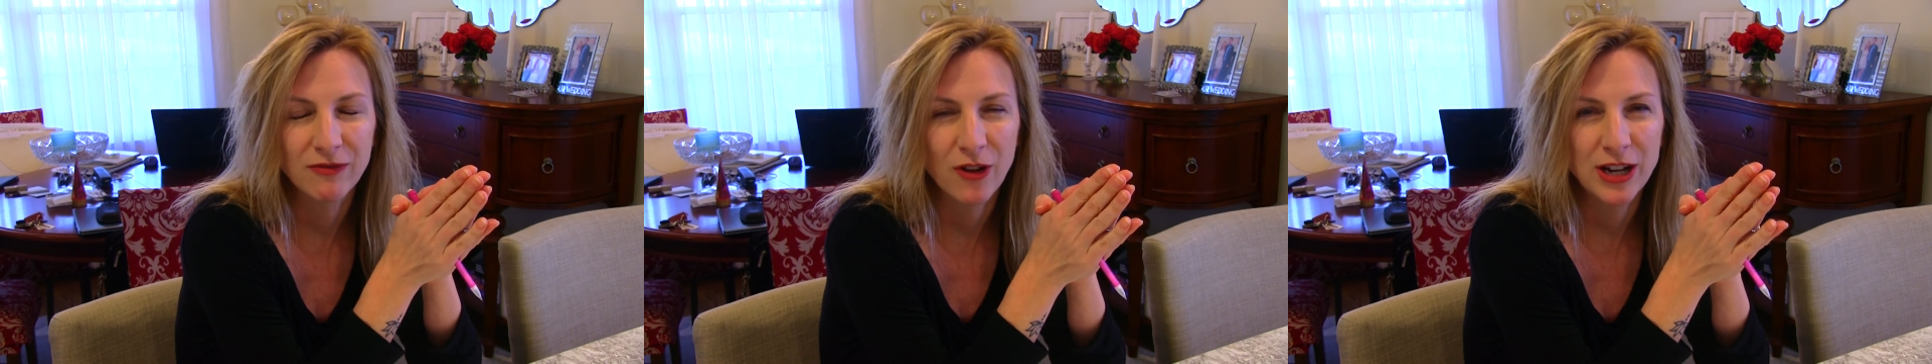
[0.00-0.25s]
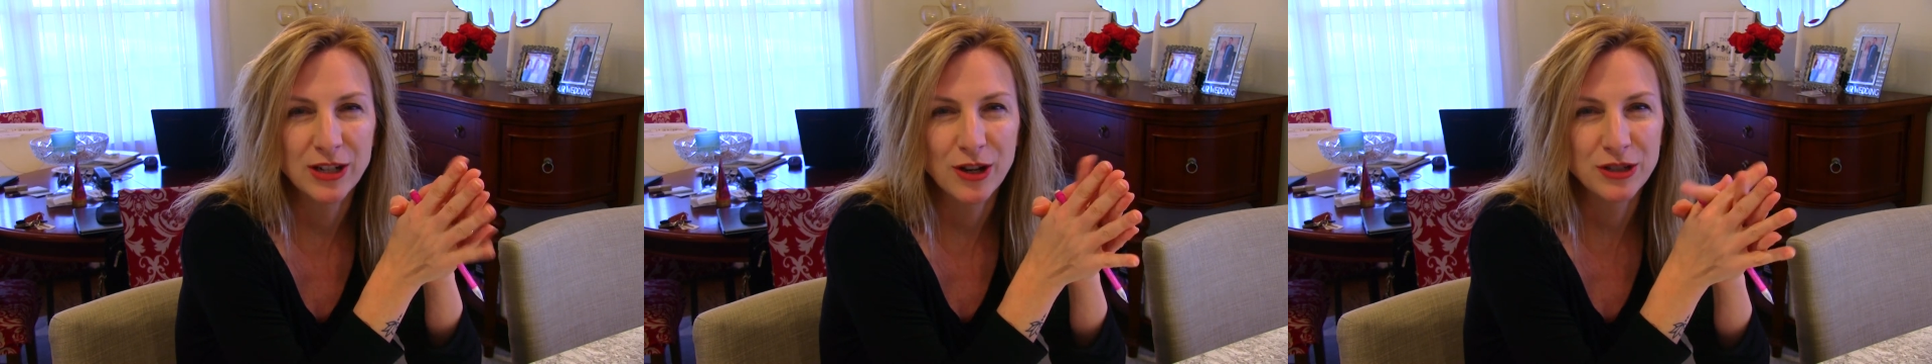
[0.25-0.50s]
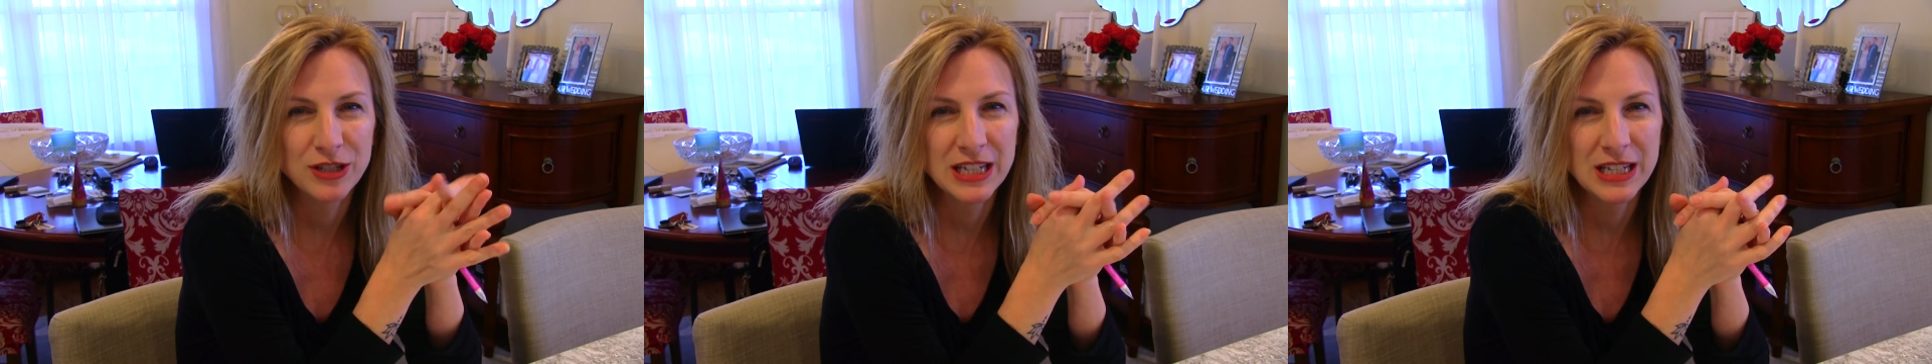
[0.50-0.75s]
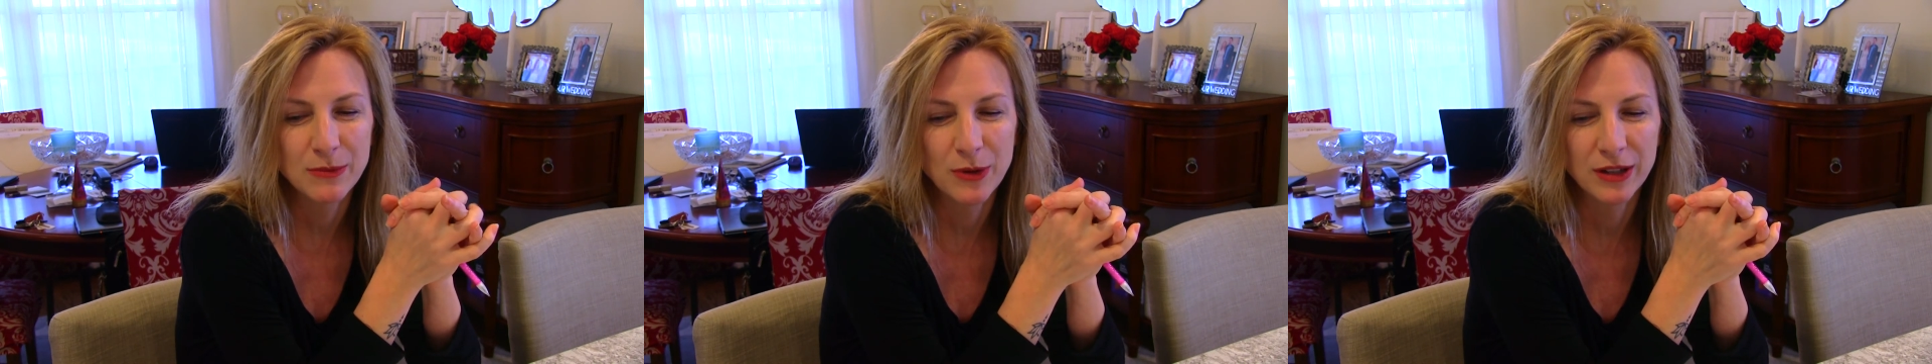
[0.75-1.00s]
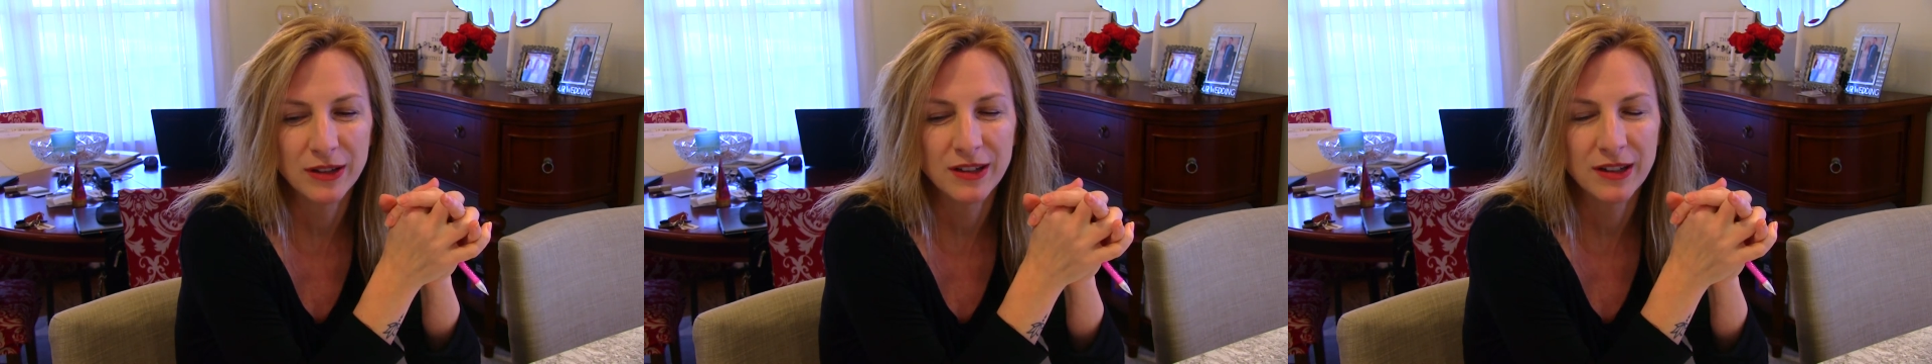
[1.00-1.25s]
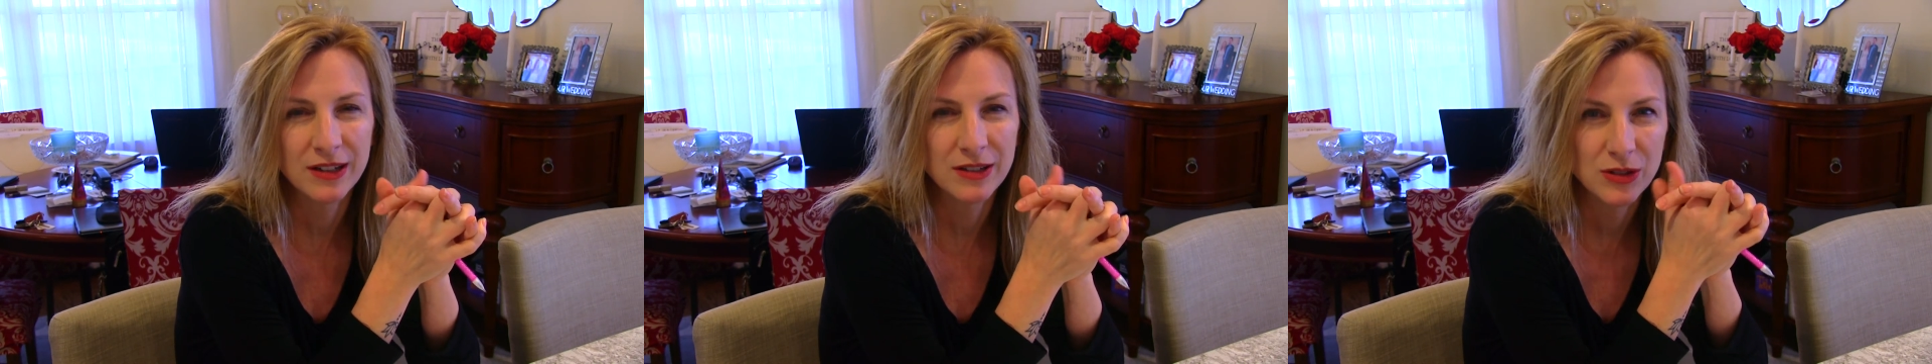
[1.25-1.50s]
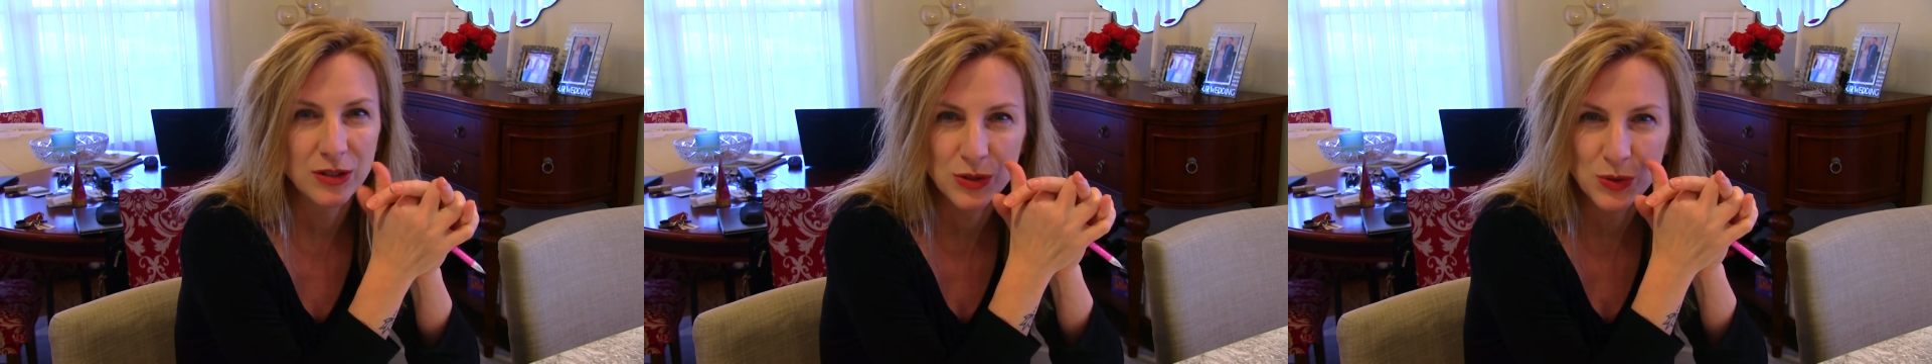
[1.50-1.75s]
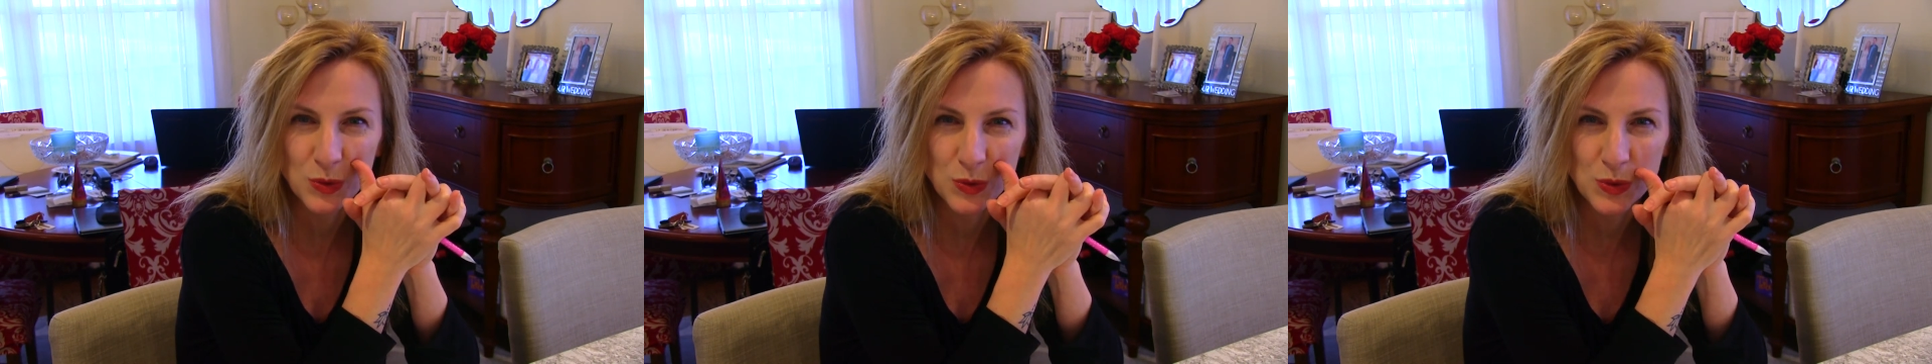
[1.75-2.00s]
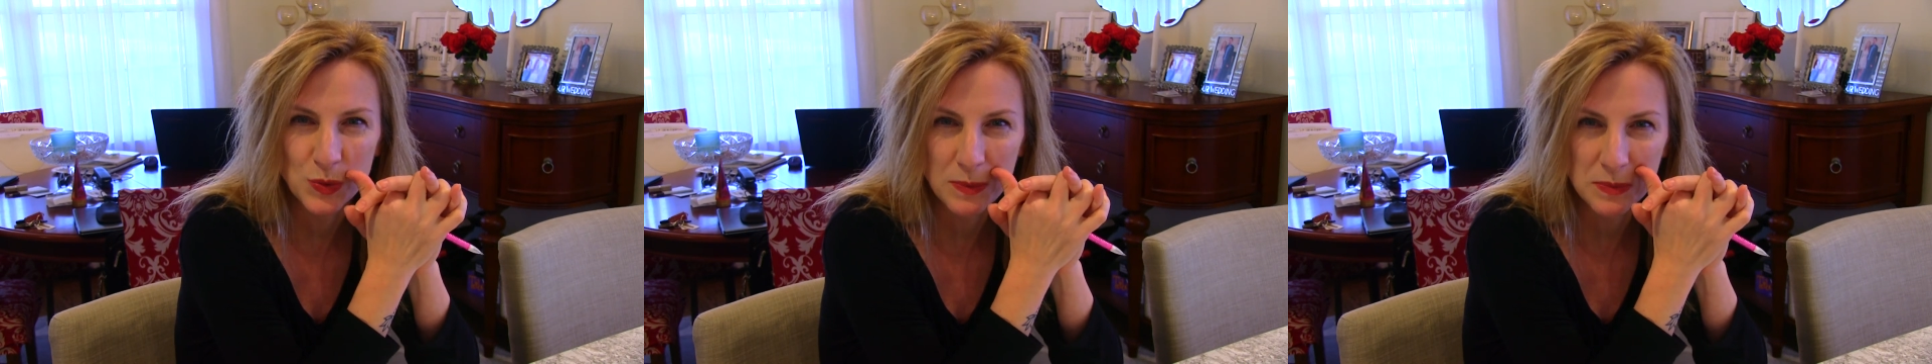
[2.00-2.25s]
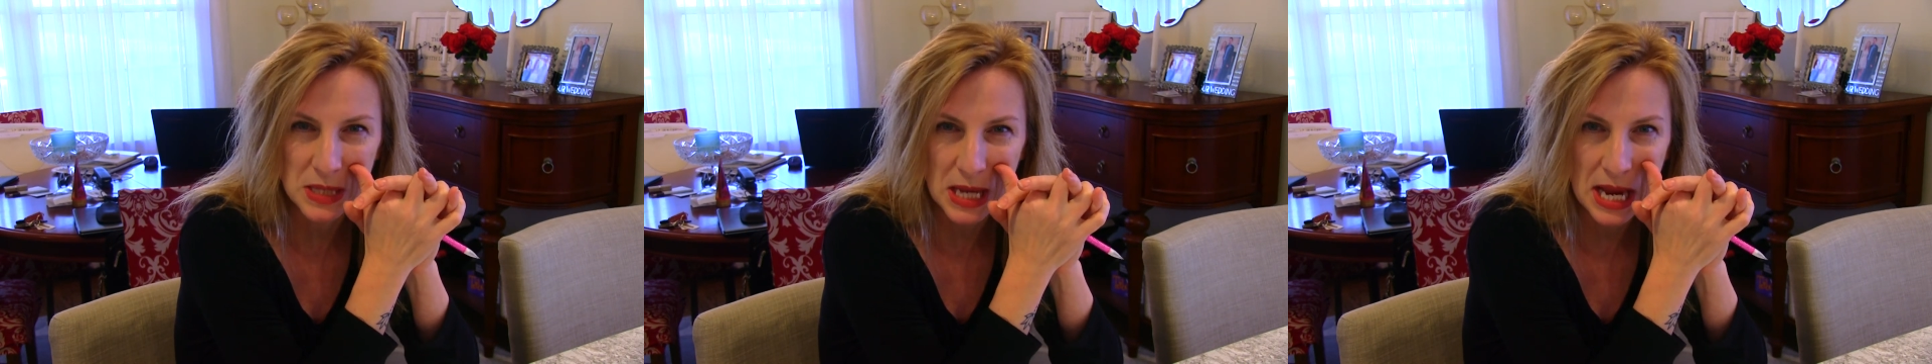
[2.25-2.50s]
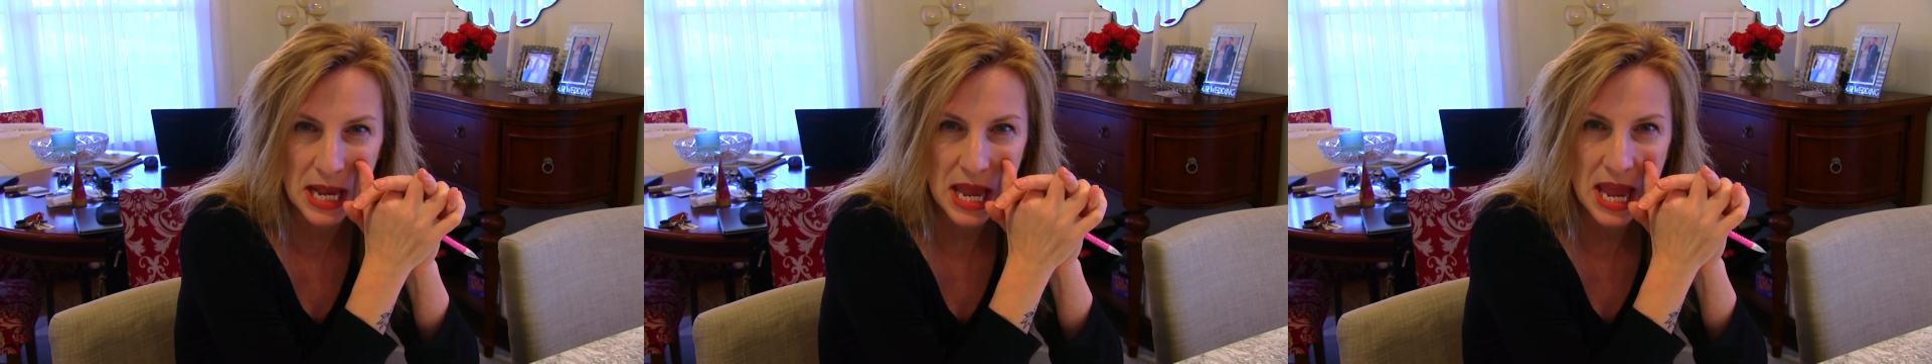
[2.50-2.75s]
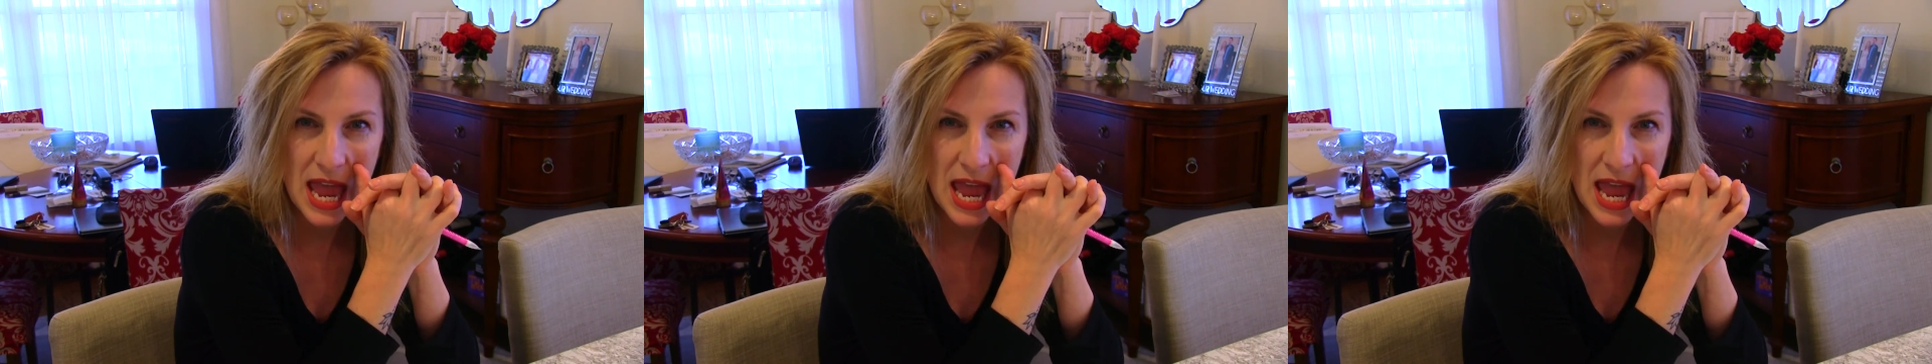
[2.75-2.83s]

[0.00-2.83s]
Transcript: find our team on the school's website